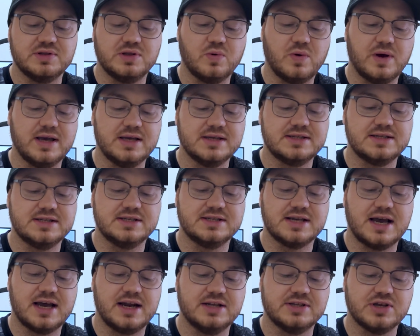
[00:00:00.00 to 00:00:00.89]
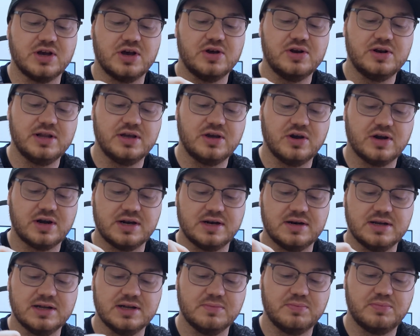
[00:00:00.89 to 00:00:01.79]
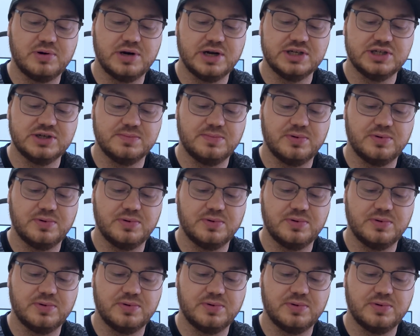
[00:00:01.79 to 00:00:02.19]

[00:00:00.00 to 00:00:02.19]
the way it's designed, has only got a little pressure